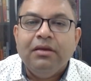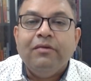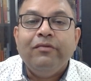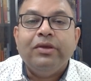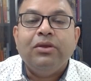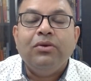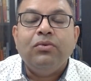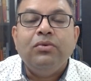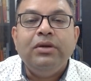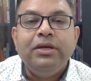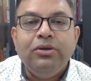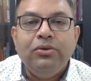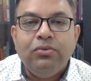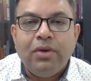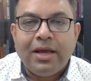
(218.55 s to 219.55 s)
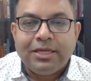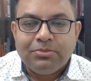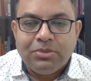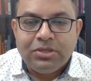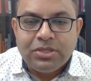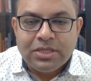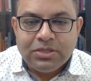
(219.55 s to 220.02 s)
We can only do as
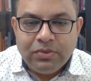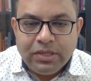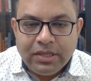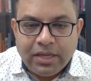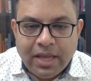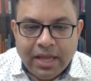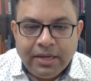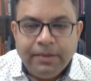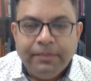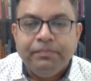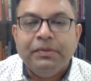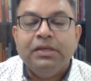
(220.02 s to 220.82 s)
much as we can.